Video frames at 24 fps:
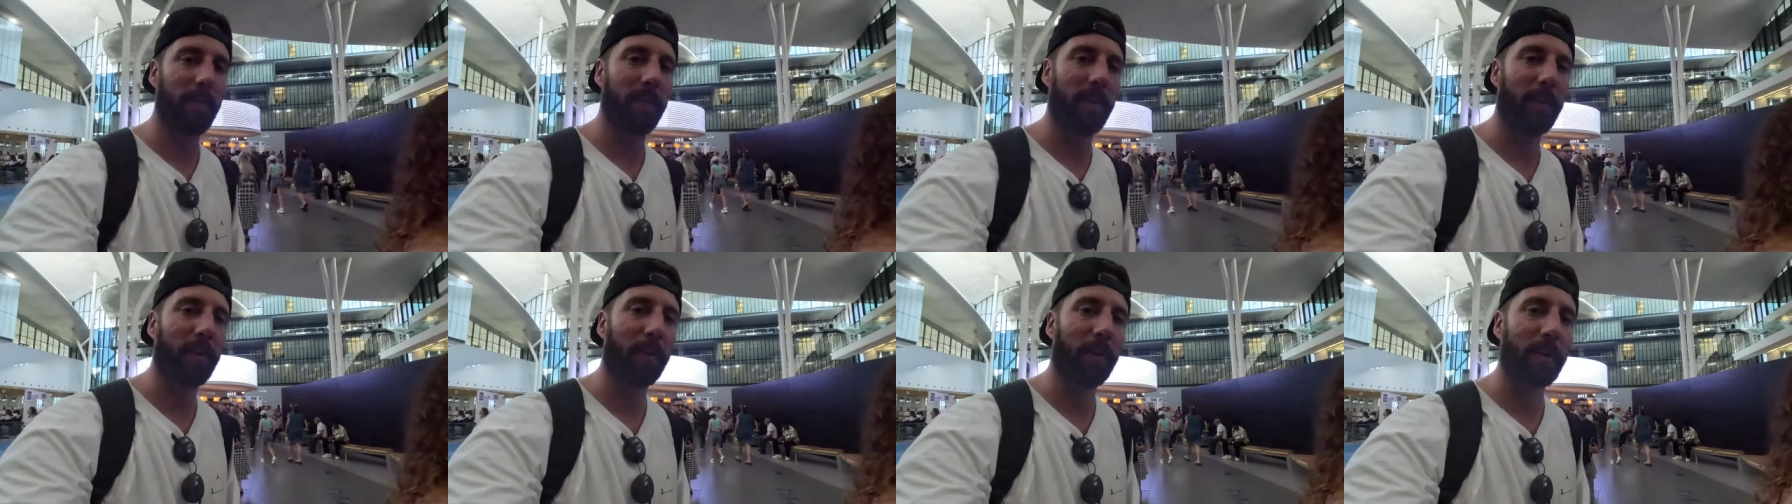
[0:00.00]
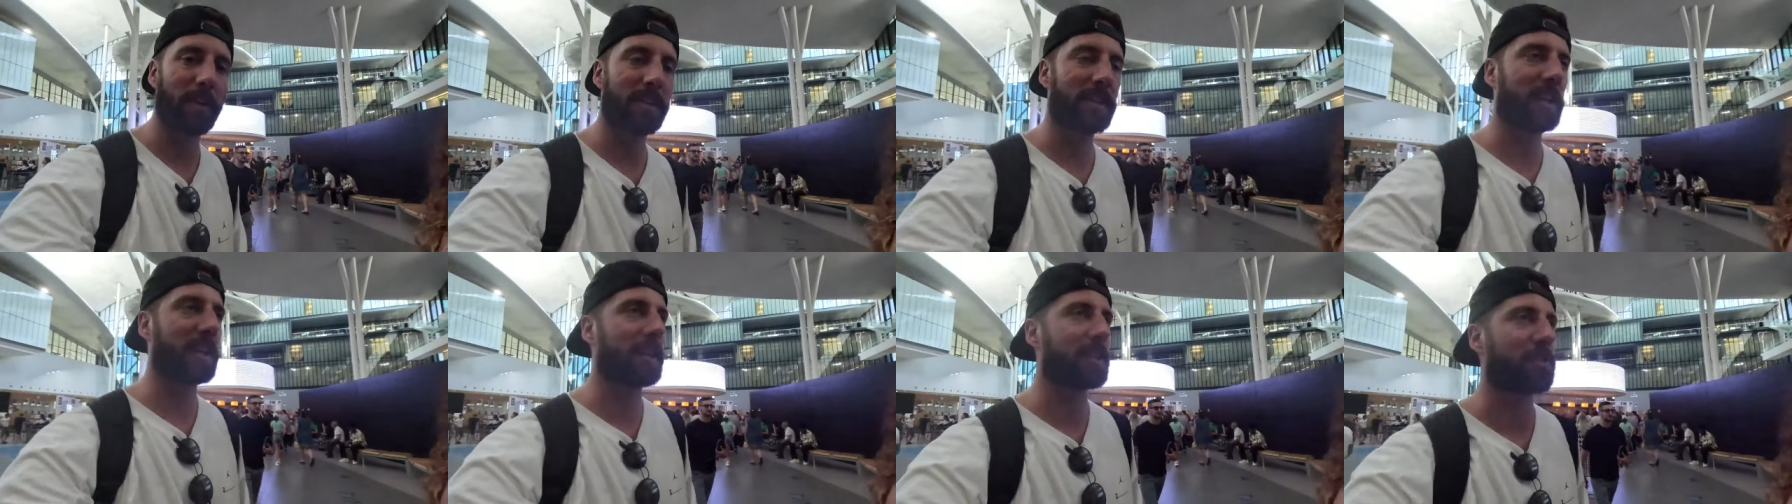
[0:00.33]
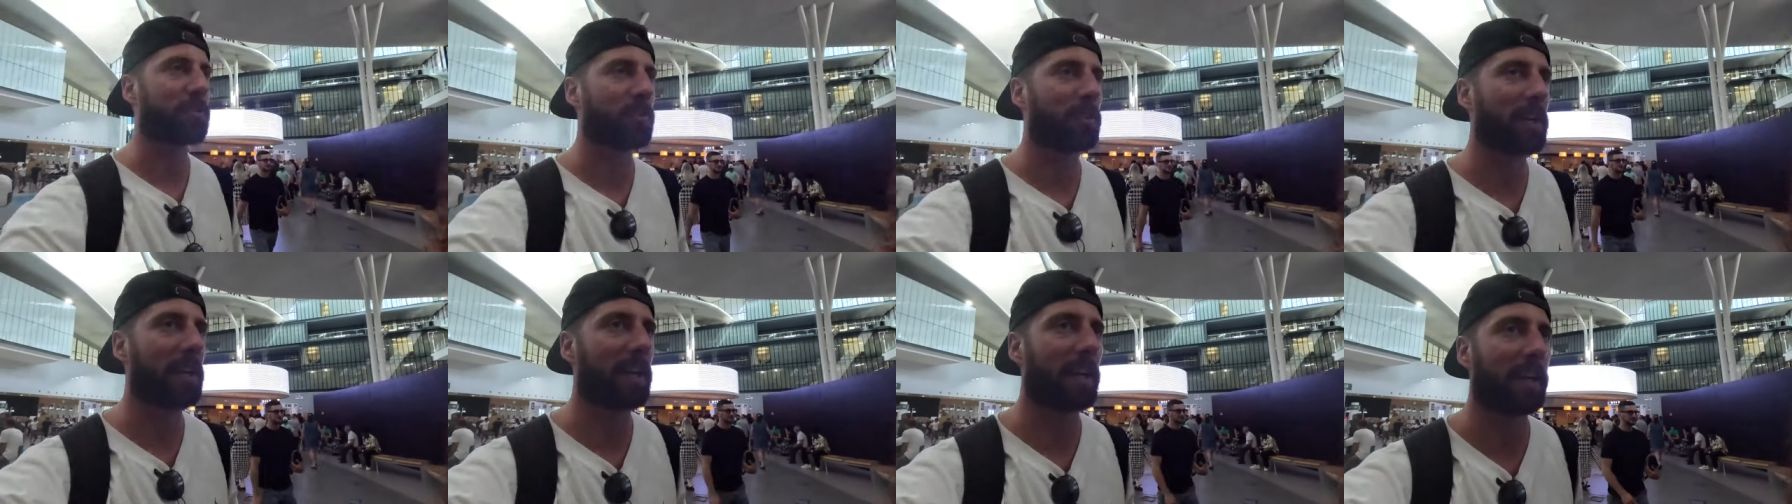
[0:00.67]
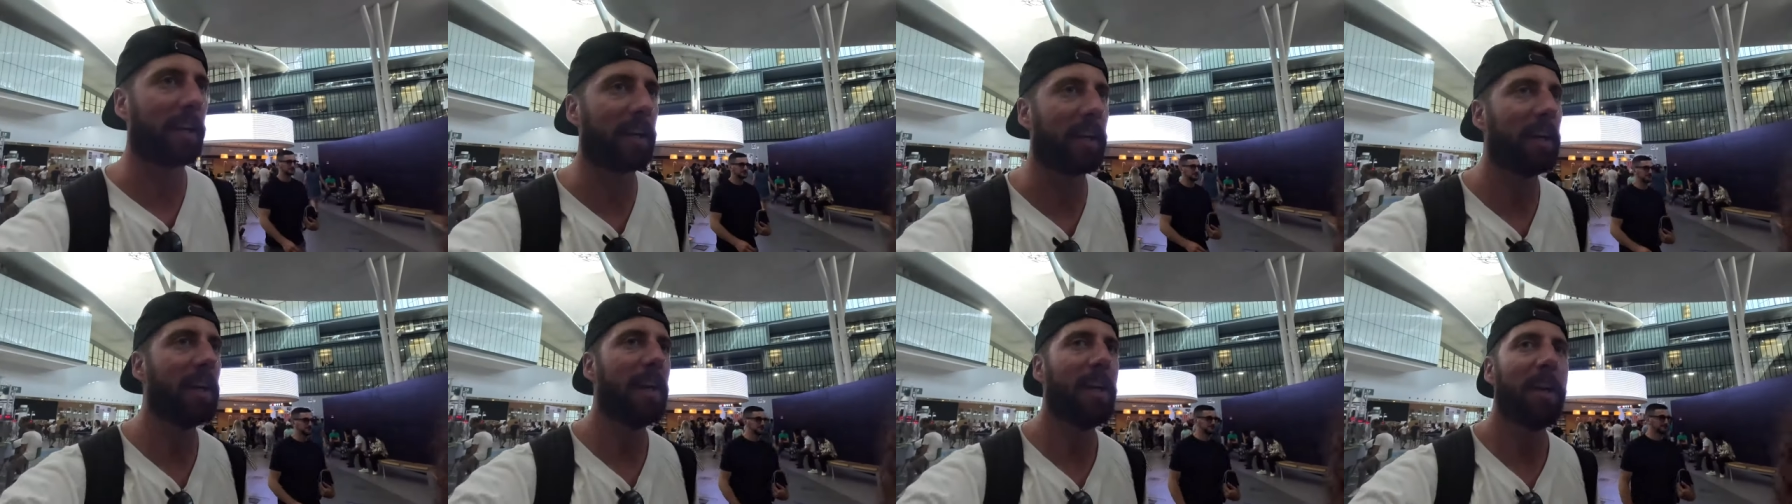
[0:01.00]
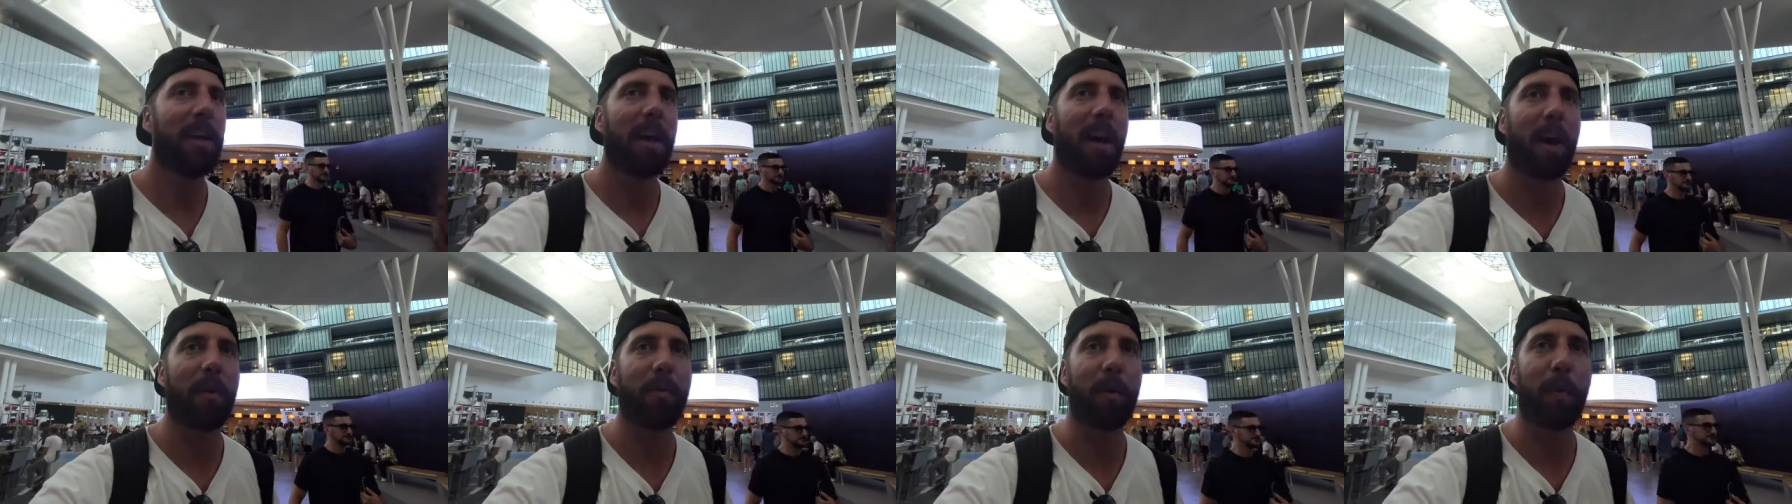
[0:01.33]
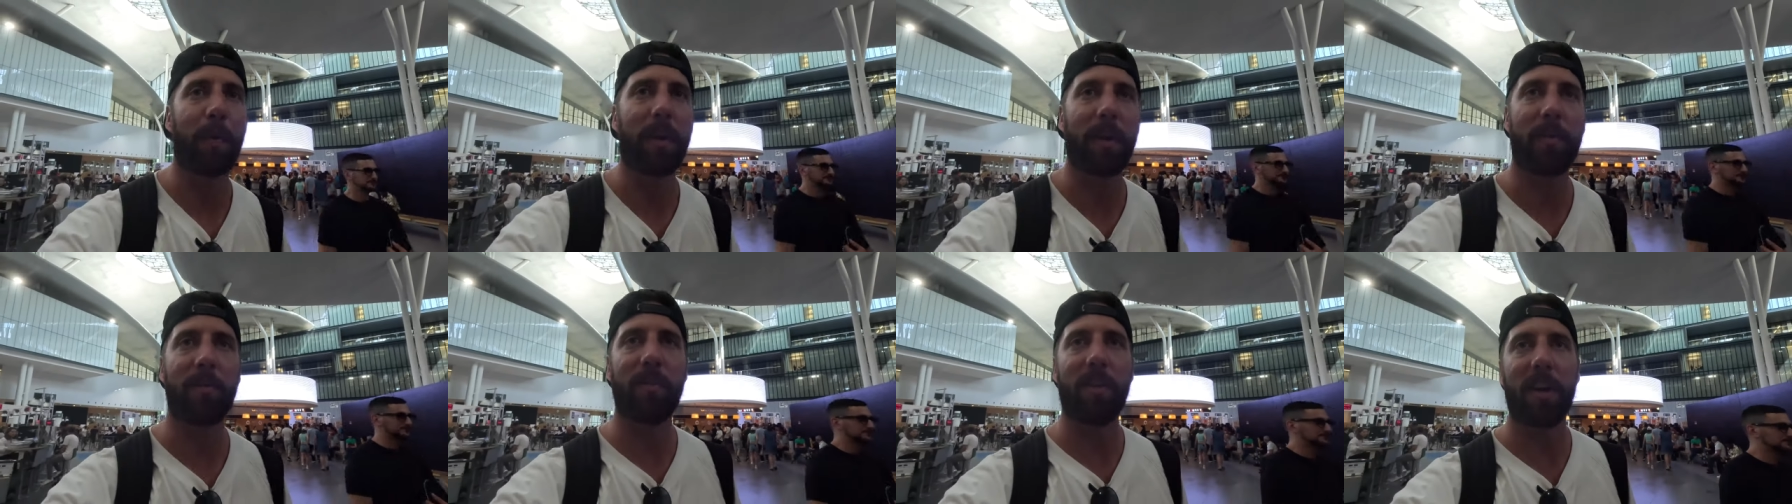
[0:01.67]
nor is Kiss really, uh, but
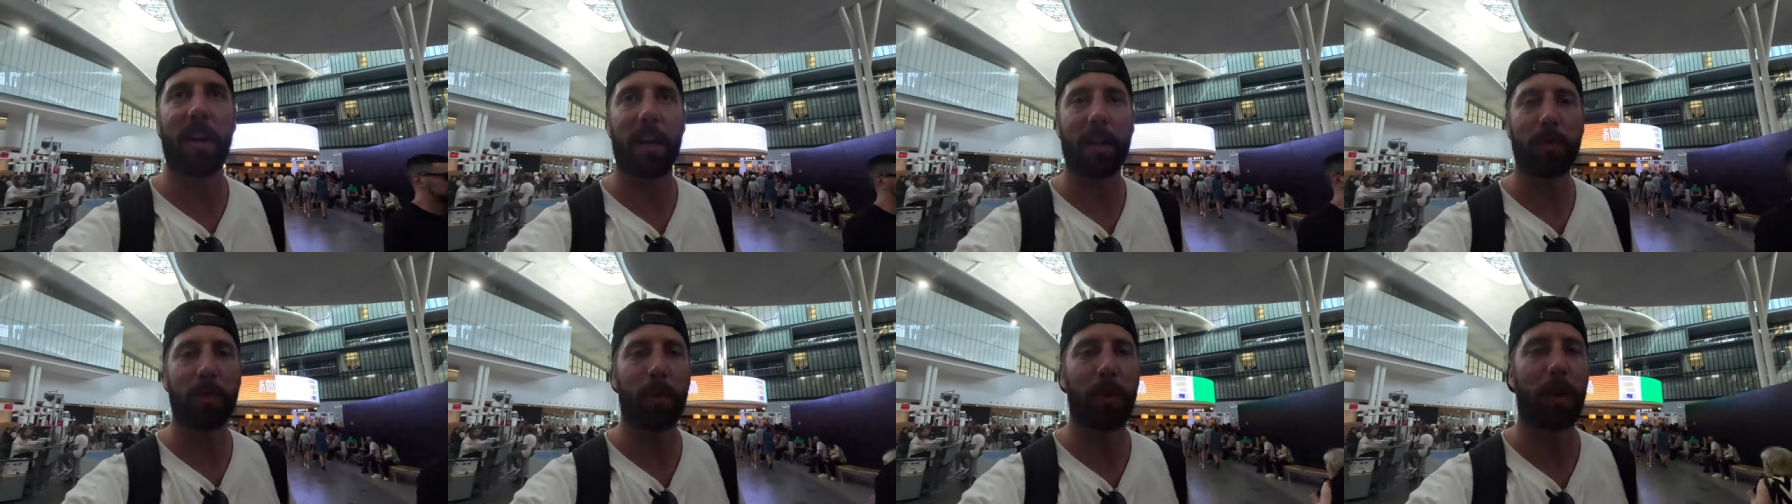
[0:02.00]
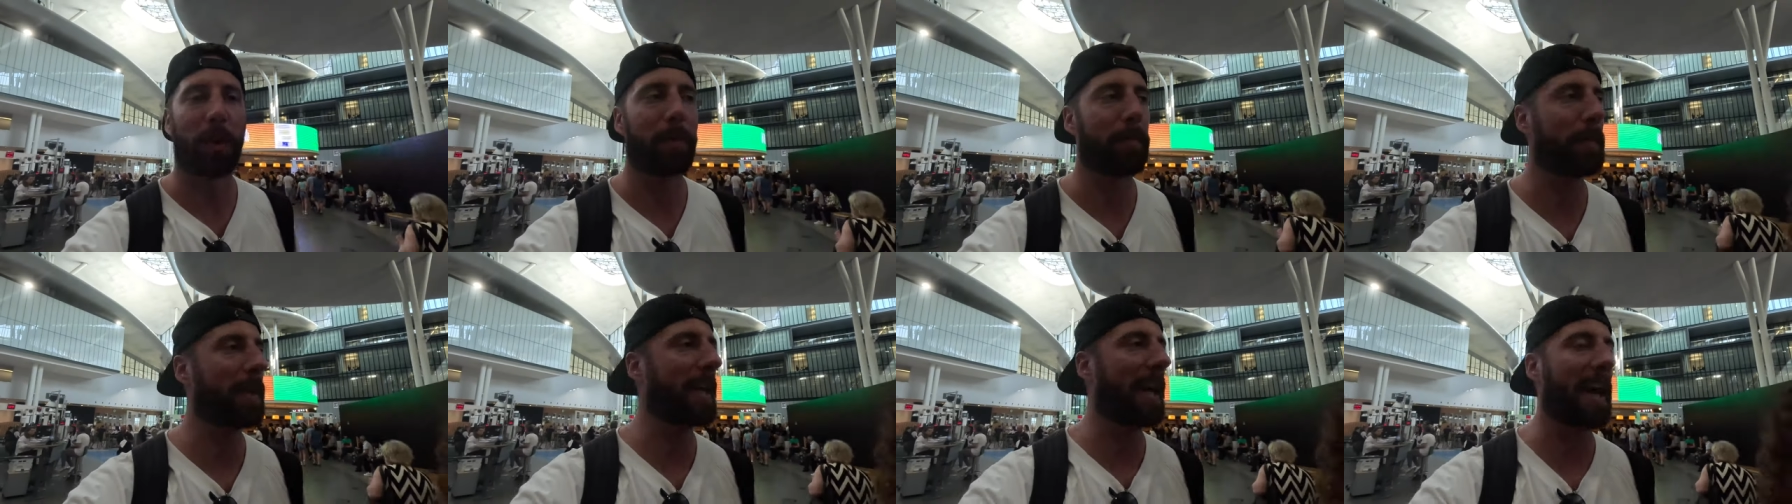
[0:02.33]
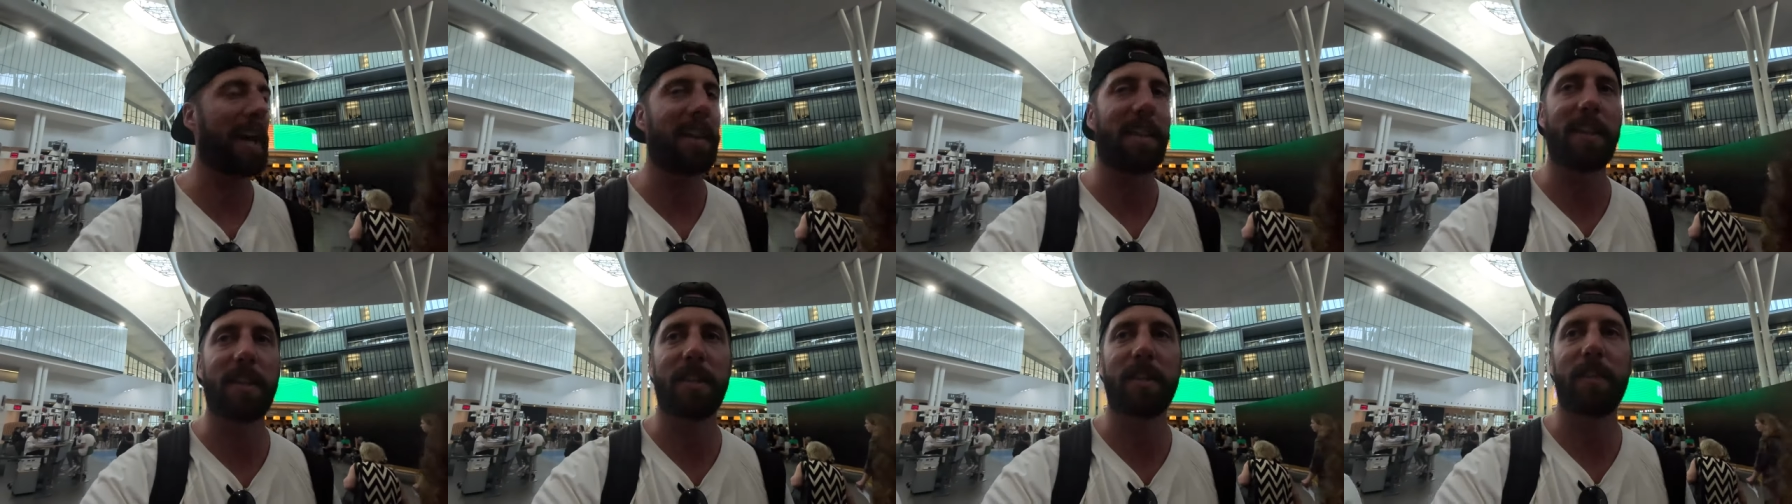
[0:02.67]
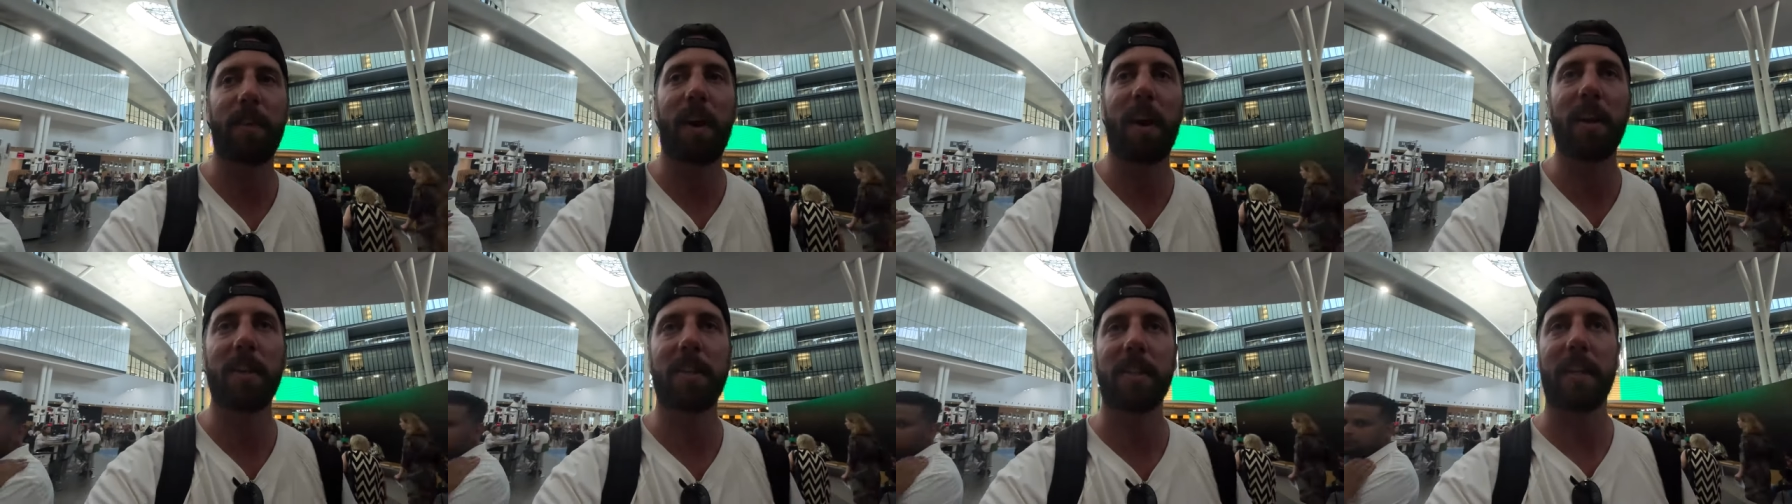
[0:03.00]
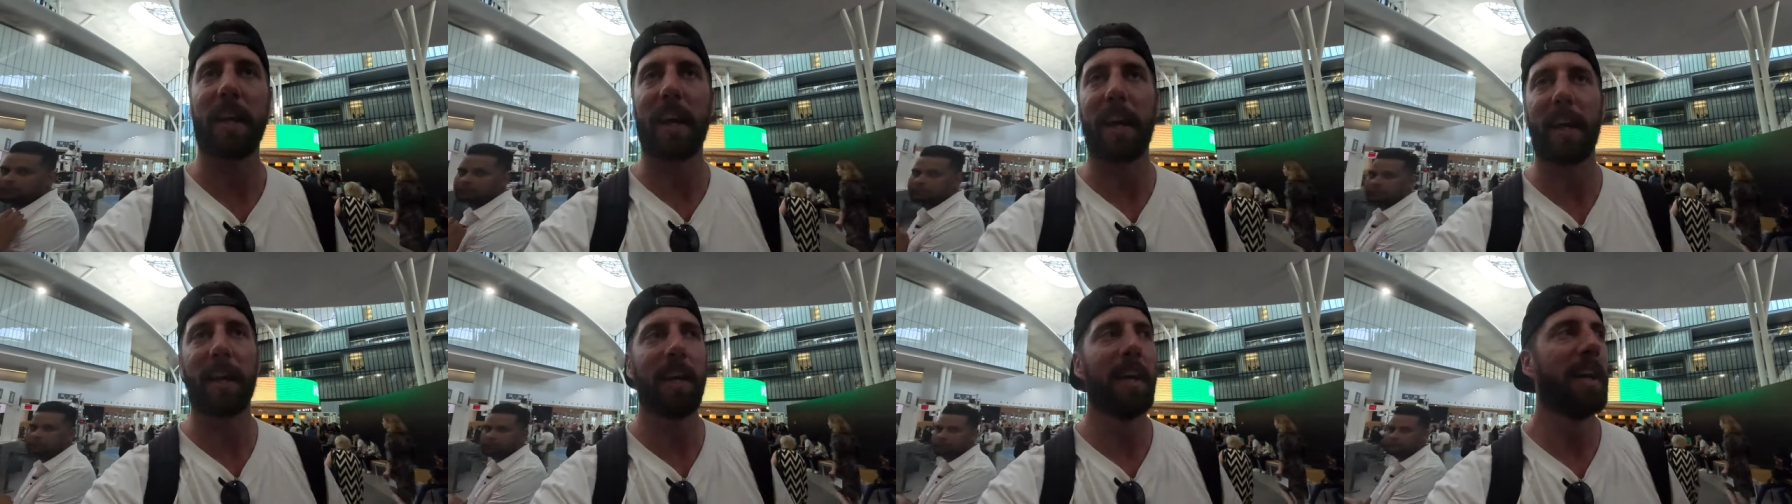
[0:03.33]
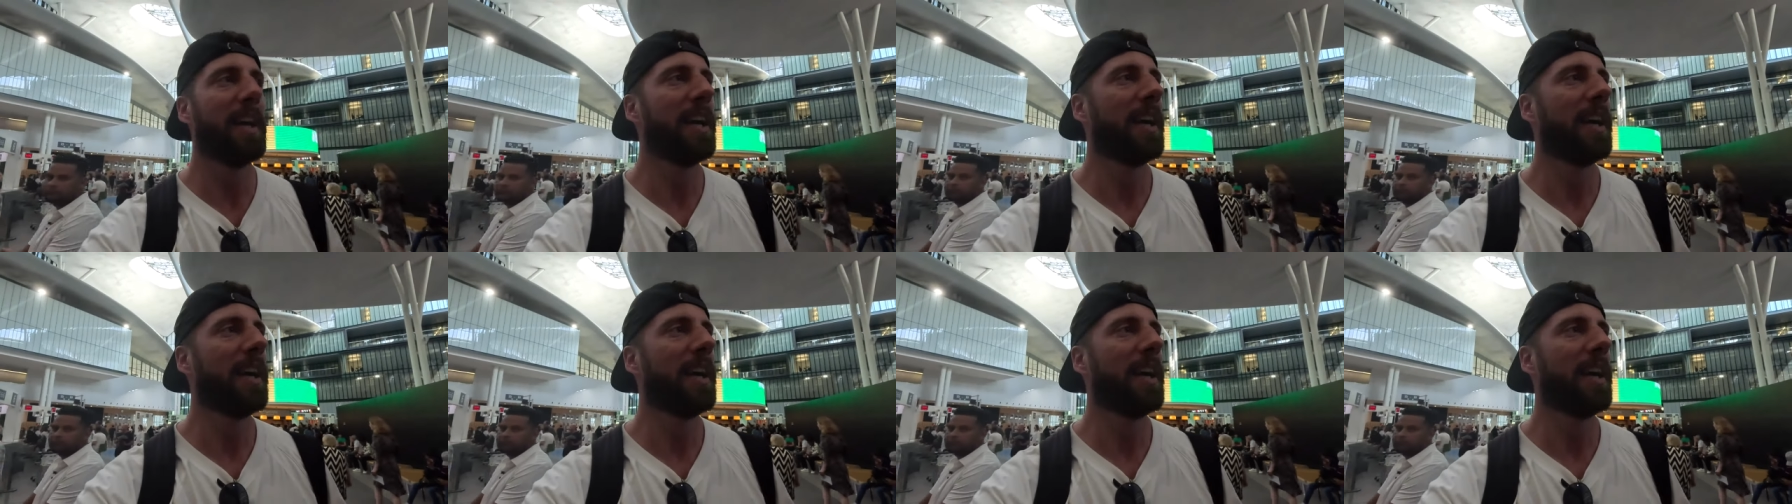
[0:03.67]
we didn't realise we were going to be getting this far today.